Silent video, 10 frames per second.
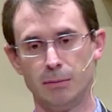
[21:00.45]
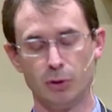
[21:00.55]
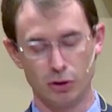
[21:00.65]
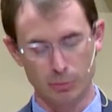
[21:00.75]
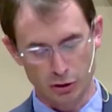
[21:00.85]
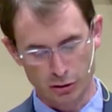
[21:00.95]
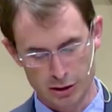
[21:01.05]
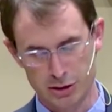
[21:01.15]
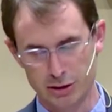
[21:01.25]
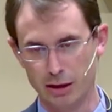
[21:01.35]
become a
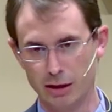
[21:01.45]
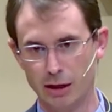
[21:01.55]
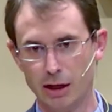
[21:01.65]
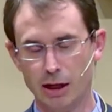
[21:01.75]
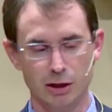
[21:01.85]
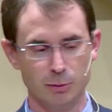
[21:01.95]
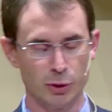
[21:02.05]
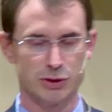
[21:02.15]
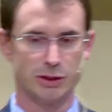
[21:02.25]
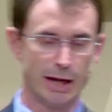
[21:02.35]
Christian, you
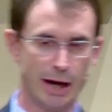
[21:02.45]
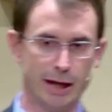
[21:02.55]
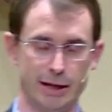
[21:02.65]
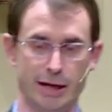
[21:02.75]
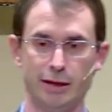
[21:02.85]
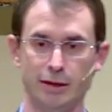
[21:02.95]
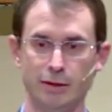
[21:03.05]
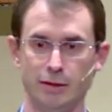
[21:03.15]
must deny that.